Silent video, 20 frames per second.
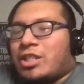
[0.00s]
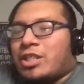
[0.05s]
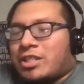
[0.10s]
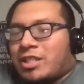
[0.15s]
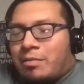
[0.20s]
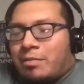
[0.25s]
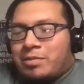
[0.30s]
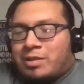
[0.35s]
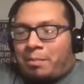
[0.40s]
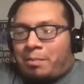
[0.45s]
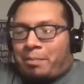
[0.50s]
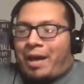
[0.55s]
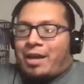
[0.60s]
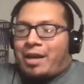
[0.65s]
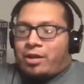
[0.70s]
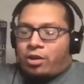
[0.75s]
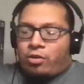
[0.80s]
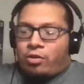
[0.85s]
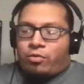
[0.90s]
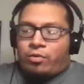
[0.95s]
just comes to
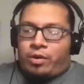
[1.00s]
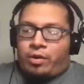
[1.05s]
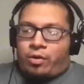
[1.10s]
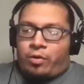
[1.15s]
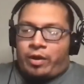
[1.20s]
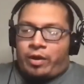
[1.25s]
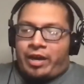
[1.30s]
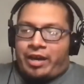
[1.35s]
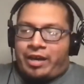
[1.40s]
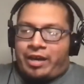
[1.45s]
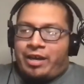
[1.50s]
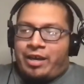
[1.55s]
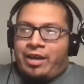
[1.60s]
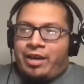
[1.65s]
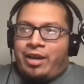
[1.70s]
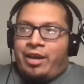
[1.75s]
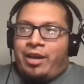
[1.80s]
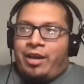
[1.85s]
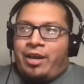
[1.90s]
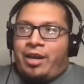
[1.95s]
Bandicoot real quick.
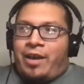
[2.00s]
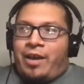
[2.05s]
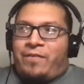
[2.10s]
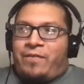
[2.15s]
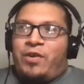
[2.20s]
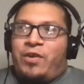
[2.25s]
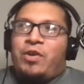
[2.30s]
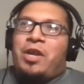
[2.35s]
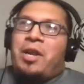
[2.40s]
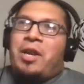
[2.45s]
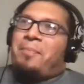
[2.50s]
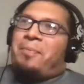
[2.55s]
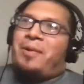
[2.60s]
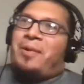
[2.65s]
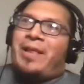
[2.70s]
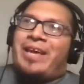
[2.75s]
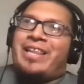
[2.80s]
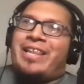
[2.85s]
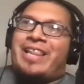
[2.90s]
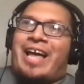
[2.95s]
If you didn't
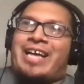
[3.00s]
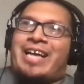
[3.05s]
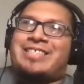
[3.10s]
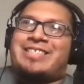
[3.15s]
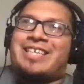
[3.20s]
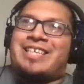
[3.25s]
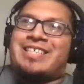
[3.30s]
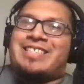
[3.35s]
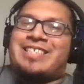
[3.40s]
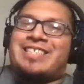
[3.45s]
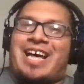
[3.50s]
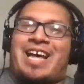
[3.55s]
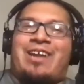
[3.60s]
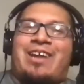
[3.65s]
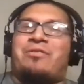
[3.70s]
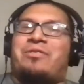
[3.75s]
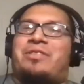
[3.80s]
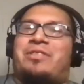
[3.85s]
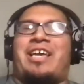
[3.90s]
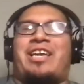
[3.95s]
play last season, I
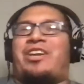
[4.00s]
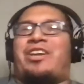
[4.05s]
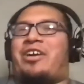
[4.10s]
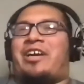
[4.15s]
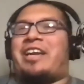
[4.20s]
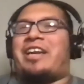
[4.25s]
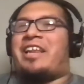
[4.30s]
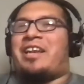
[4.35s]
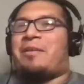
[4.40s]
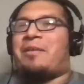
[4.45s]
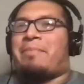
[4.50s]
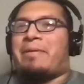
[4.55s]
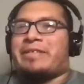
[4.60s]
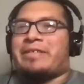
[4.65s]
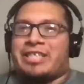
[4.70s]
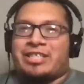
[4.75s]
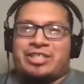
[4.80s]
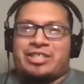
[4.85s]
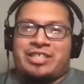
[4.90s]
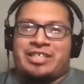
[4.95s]
don't think you're in any
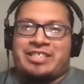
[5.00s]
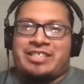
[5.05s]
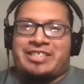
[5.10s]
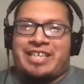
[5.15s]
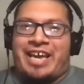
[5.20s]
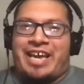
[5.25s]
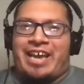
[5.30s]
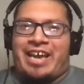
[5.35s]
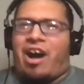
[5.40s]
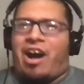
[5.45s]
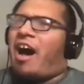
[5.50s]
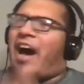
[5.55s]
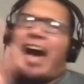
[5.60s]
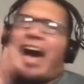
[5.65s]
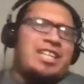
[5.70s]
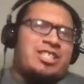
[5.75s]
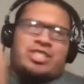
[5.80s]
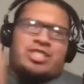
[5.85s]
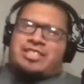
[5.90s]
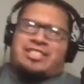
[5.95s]
position to say, "Oh,
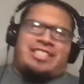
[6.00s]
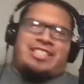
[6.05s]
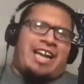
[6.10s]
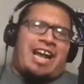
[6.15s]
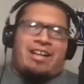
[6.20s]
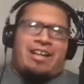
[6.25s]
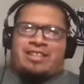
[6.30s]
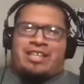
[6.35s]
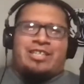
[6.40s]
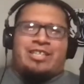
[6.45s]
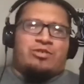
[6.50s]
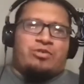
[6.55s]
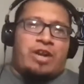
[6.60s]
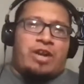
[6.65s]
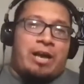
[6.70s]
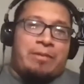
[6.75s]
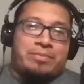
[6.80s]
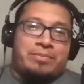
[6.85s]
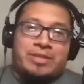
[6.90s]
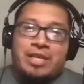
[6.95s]
I should sit out these
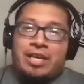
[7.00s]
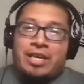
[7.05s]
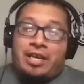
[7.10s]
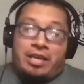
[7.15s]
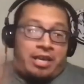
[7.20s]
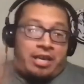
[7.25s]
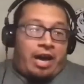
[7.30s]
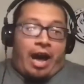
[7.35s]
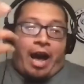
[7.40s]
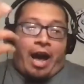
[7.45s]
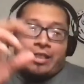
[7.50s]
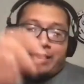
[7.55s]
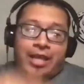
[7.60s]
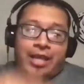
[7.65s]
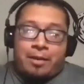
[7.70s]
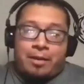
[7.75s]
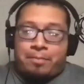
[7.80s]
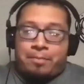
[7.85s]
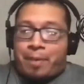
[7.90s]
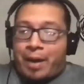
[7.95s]
reps." I
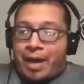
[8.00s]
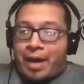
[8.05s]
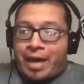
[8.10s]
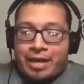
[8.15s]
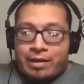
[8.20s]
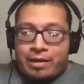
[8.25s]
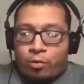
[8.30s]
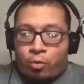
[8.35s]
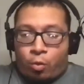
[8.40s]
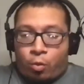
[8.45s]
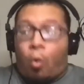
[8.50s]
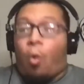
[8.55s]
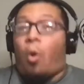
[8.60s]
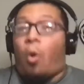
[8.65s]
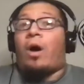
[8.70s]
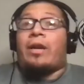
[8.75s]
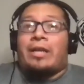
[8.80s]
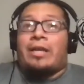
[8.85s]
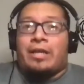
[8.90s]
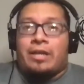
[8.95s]
think Ben
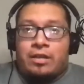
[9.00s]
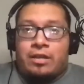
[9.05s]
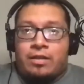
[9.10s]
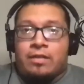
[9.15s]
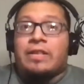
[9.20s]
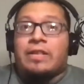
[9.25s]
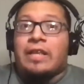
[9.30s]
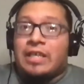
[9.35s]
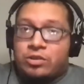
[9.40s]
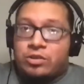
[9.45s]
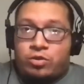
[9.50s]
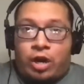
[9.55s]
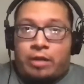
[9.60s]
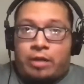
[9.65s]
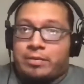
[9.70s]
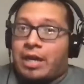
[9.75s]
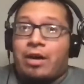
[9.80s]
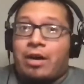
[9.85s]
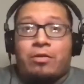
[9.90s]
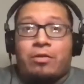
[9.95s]
wanted these
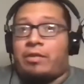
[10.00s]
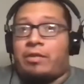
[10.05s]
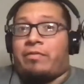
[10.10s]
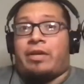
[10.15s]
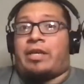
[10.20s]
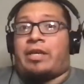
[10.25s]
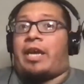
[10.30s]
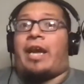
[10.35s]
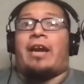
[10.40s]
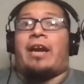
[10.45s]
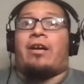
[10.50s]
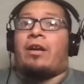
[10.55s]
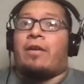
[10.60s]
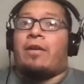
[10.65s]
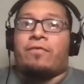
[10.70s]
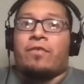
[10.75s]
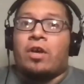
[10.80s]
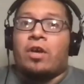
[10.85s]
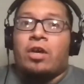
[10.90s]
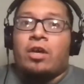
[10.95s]
reps. I don't even care
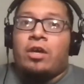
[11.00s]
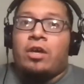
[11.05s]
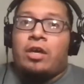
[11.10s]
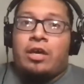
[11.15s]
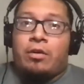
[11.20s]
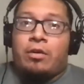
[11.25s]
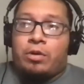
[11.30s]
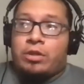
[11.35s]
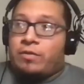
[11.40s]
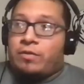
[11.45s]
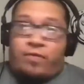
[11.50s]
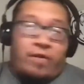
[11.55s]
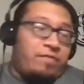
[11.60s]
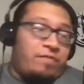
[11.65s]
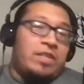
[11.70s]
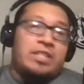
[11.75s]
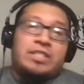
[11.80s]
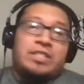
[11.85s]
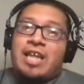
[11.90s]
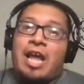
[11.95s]
if it was
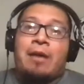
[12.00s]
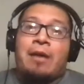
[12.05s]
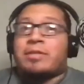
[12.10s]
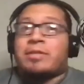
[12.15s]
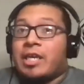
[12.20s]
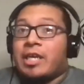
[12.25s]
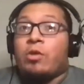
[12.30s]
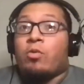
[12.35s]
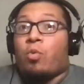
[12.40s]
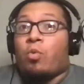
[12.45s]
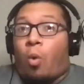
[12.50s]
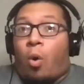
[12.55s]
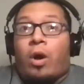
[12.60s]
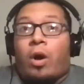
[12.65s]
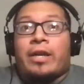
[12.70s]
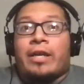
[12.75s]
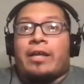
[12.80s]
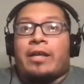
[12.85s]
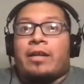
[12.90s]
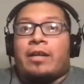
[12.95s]
50 snaps. He
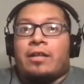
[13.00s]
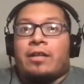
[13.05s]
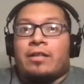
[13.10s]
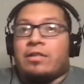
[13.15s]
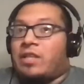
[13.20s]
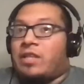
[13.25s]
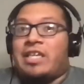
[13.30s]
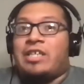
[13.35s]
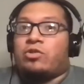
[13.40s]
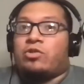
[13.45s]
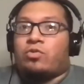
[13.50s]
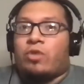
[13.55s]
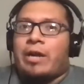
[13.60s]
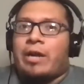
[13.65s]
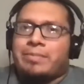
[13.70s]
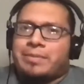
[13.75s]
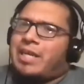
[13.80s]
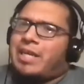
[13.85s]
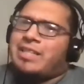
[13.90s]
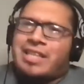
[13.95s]
wanted these
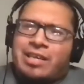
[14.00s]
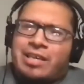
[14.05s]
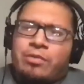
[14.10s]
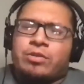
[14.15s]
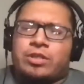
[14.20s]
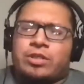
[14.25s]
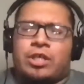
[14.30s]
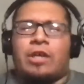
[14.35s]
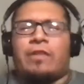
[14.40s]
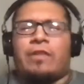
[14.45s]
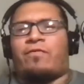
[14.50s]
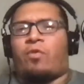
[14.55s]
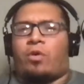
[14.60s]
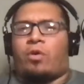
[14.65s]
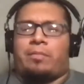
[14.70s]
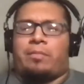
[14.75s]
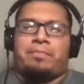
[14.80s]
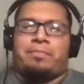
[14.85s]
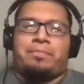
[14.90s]
reps, and I think it was good for him.